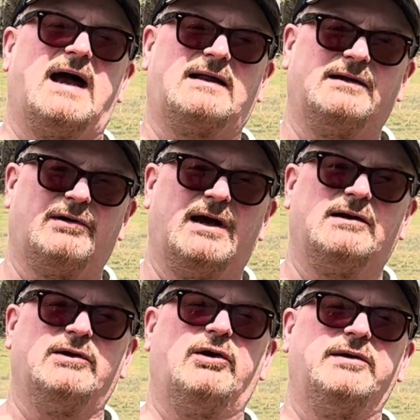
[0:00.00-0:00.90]
That's exactly right. A
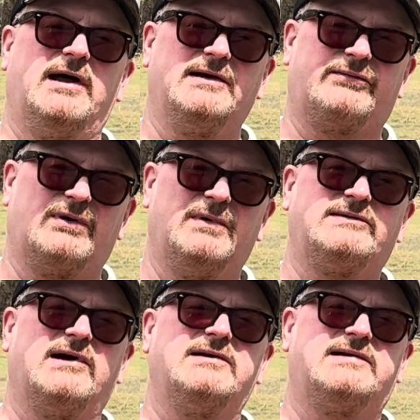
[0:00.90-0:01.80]
little nudge from a
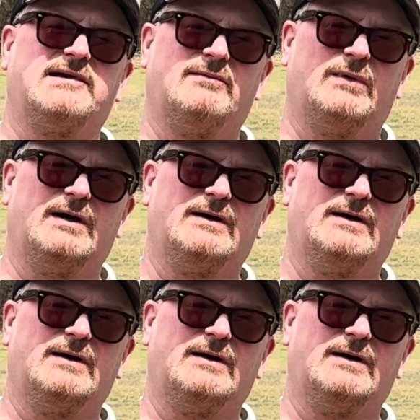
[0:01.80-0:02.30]
judge somewhere.